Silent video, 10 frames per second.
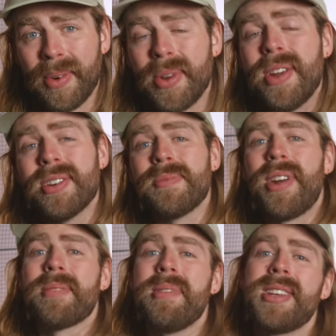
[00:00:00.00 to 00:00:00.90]
Well, here are some
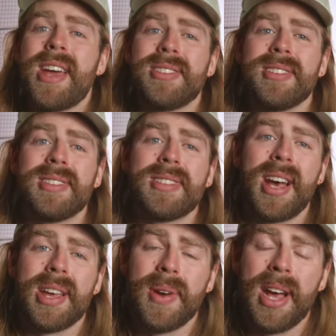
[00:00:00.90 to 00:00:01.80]
recommendations to
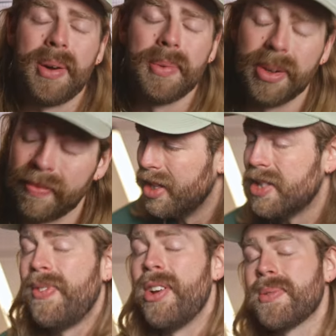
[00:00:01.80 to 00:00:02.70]
start you out. Well,
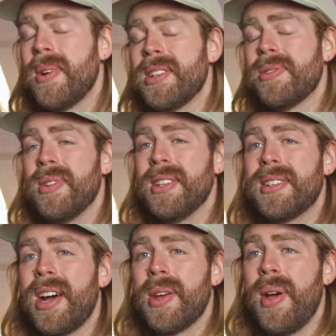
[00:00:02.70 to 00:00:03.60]
this first one doesn't
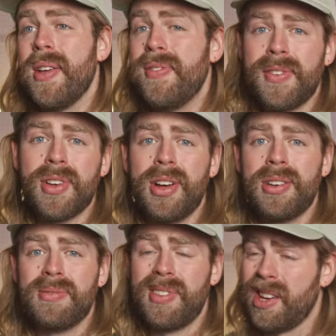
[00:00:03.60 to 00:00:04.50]
really start you out. If you've
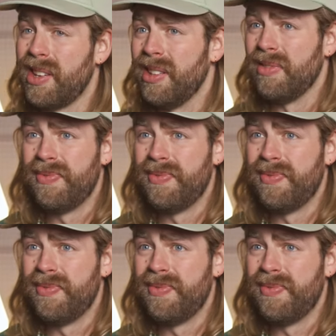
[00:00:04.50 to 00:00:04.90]
got like a